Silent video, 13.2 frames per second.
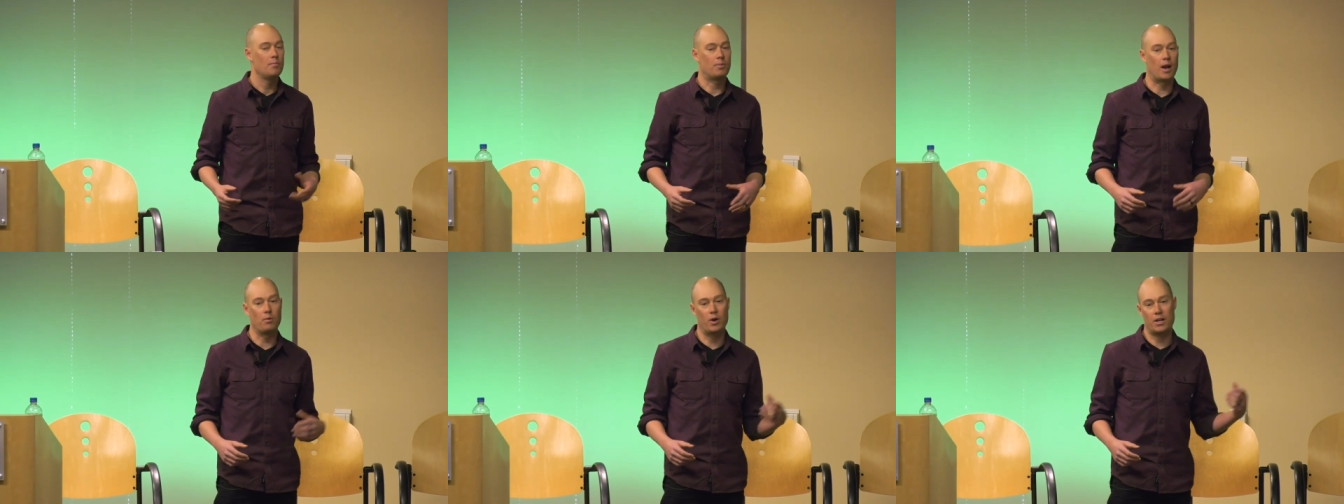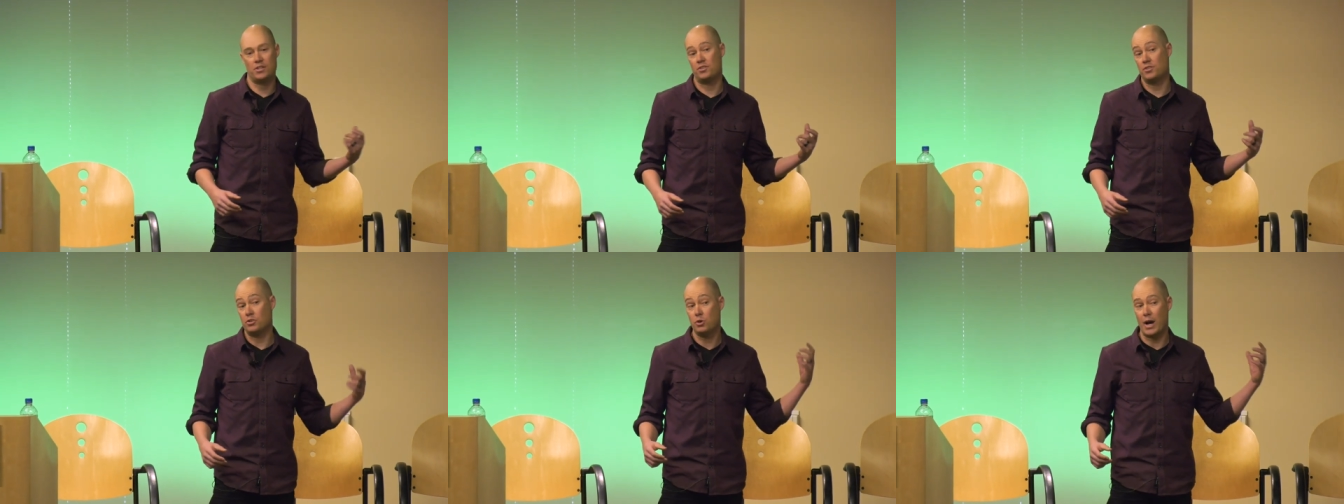But I wanted
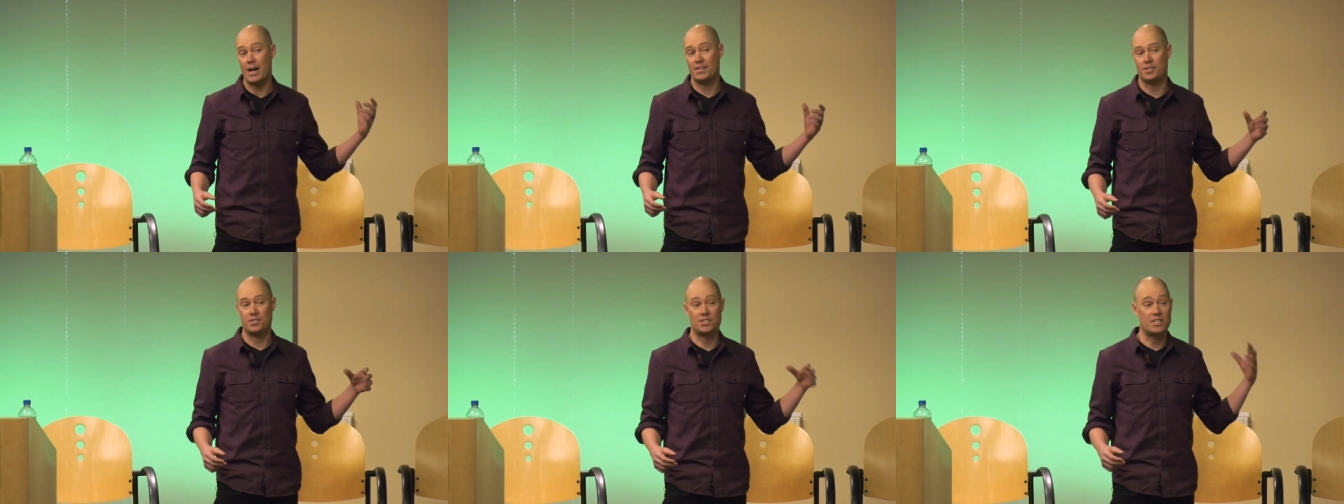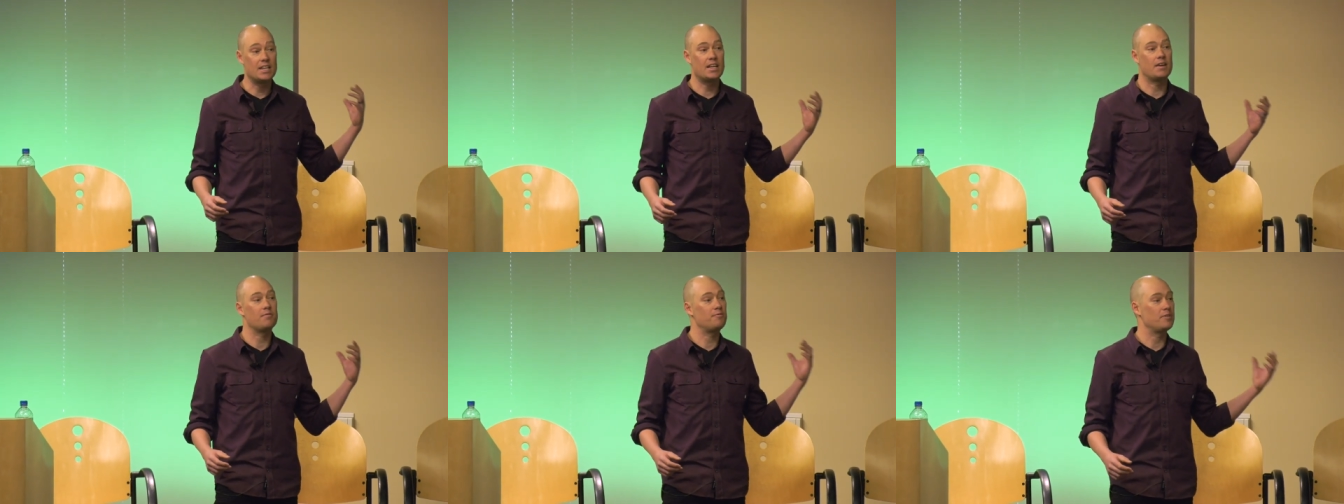you guys to
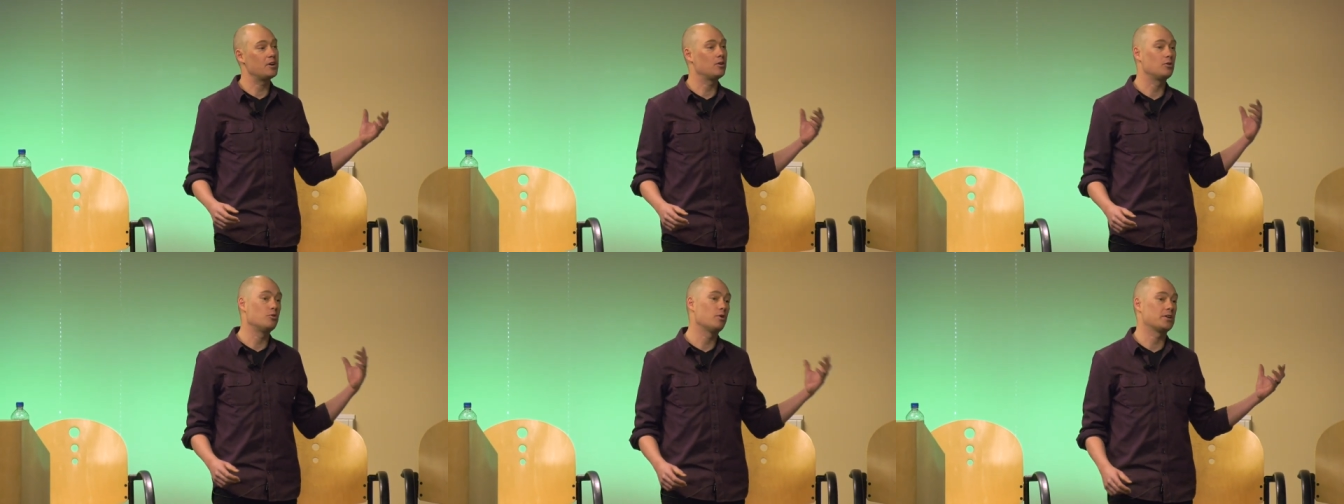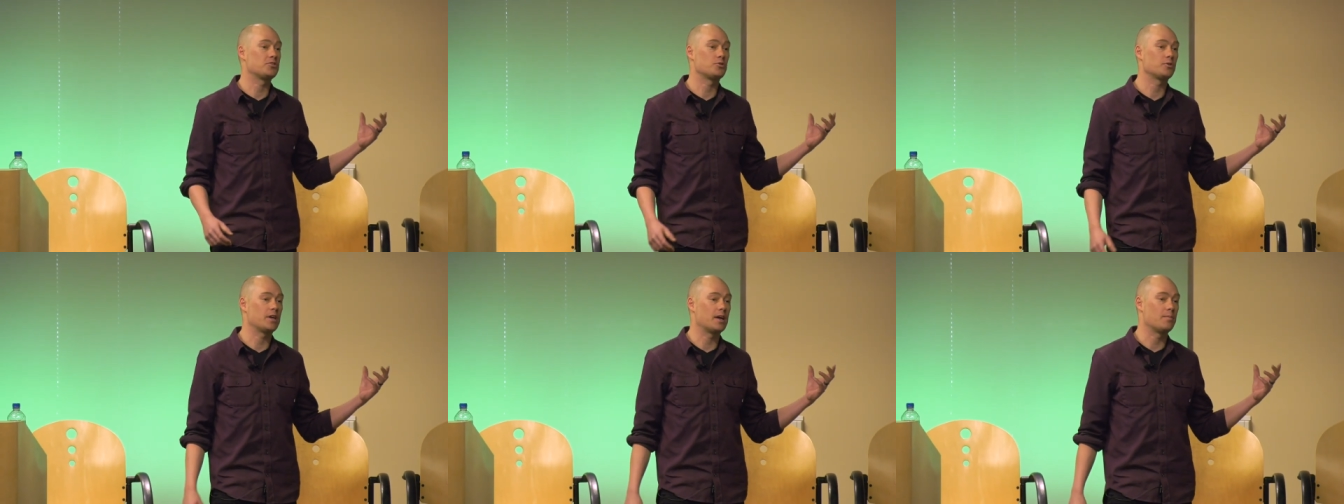see and feel who I
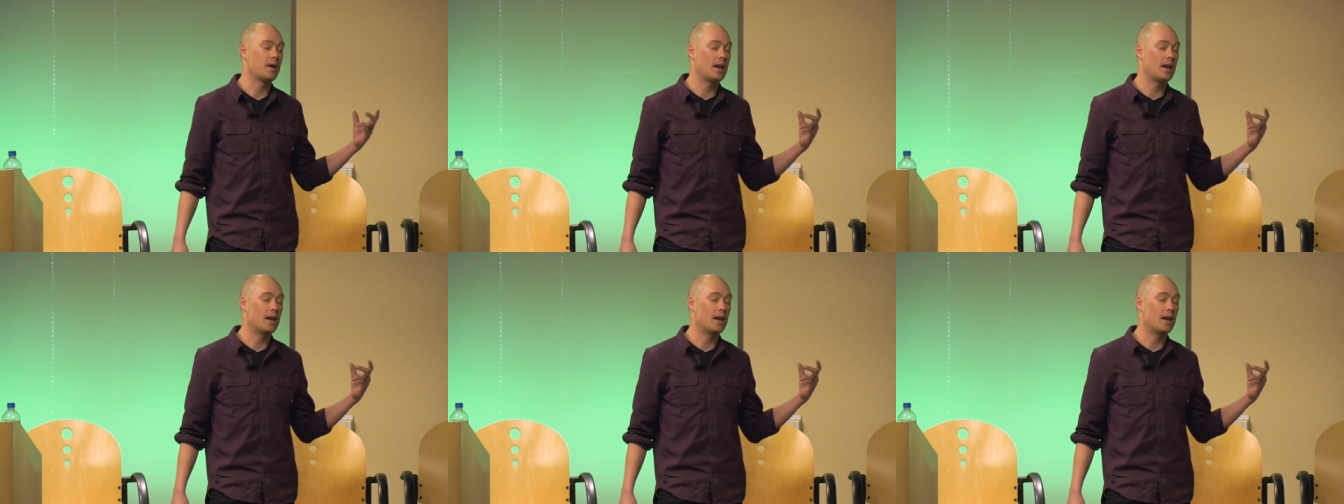truly am.